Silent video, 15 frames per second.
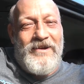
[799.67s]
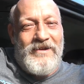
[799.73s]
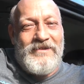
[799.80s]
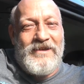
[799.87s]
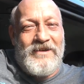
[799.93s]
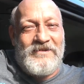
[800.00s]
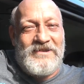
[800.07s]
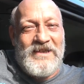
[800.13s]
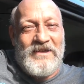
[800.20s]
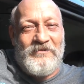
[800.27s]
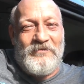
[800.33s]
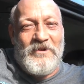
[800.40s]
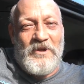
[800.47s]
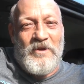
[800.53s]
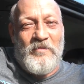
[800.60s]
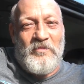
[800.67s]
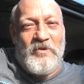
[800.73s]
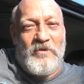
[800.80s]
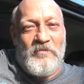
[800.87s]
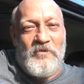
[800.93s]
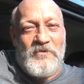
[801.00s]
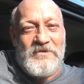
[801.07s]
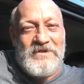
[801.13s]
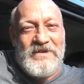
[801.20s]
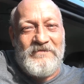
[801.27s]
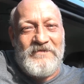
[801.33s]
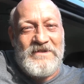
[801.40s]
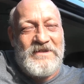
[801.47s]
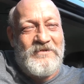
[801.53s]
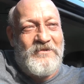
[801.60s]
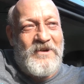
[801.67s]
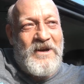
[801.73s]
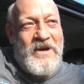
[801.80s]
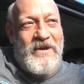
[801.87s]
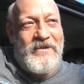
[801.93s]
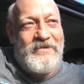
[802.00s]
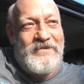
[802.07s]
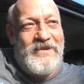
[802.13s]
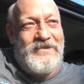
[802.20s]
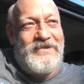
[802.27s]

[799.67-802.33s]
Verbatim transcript: I think I'll take a run up there tomorrow, see if he still got it.